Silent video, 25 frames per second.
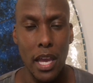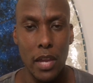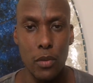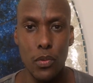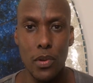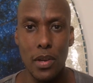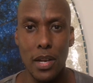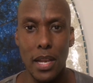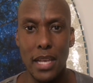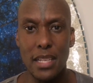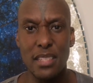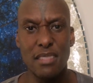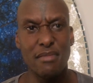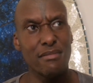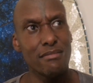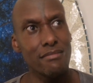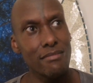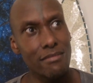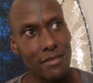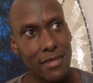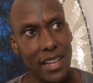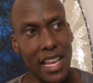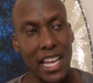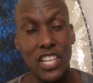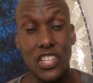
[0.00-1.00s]
And realize,
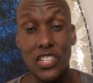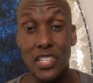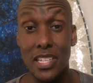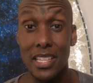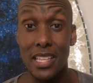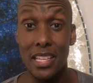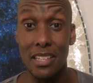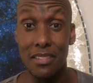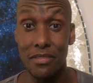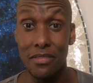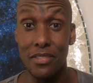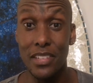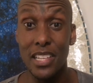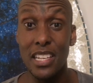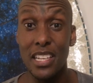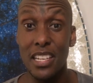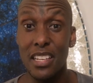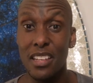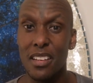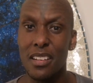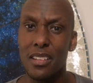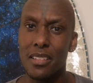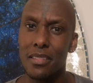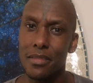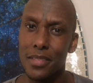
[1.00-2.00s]
actually, that
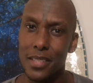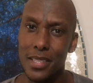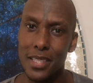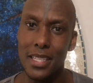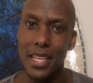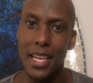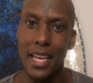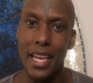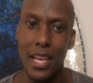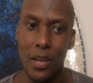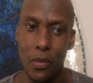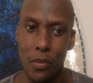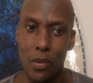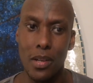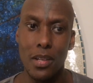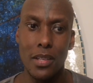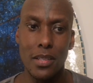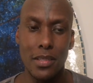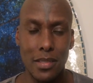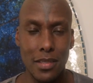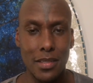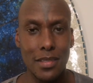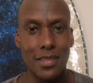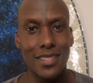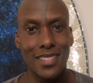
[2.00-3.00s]
feeling of stay
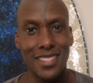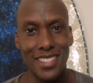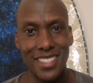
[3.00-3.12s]
was,